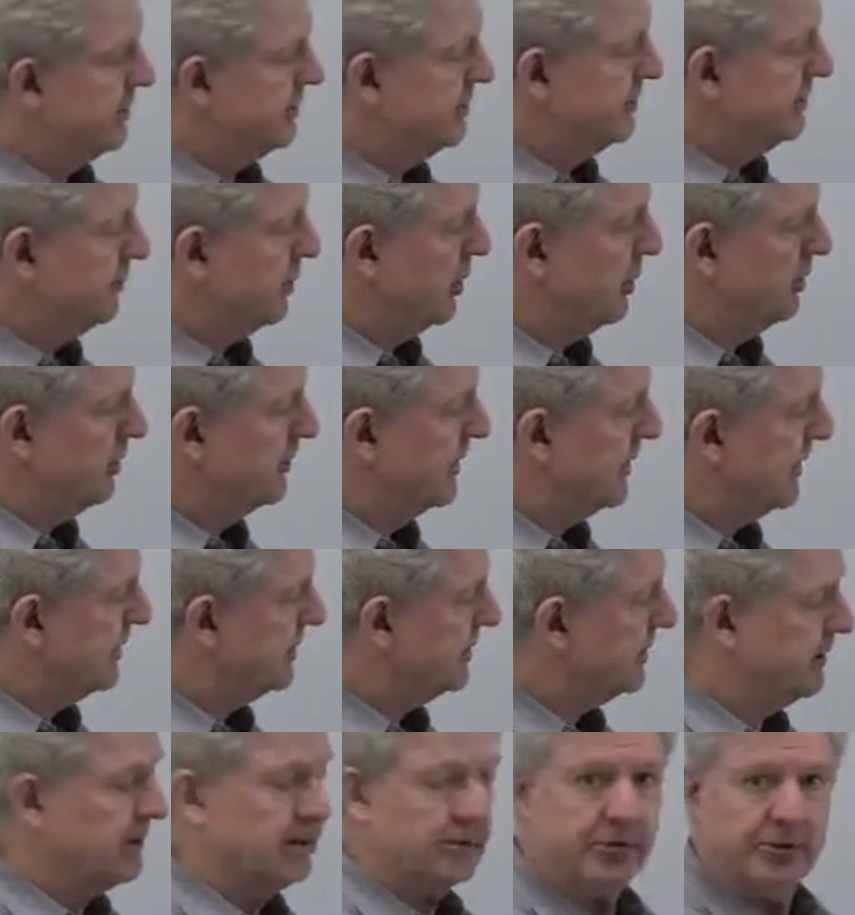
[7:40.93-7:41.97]
it isn't
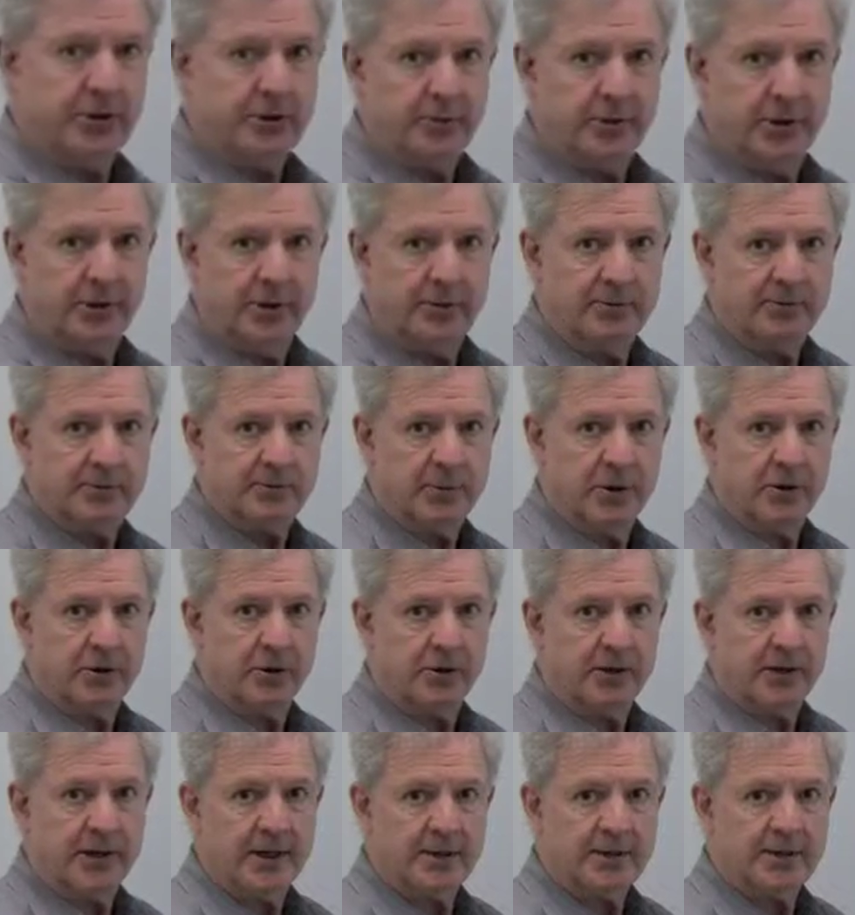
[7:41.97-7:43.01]
polarized. It only becomes
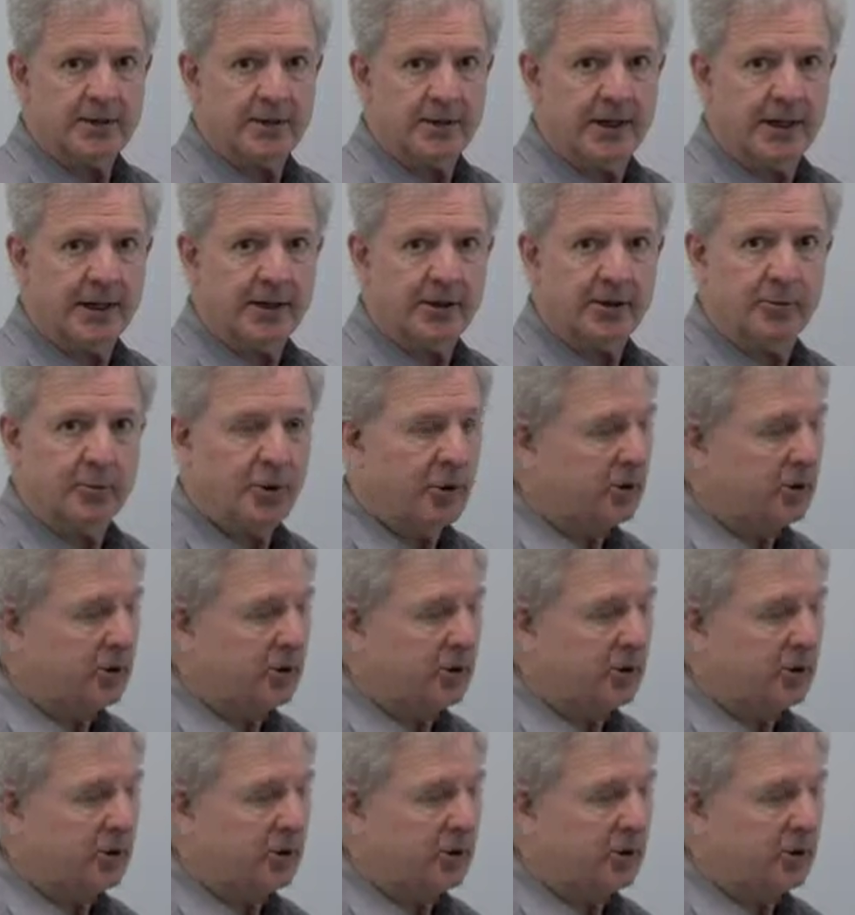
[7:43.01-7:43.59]
polarized at the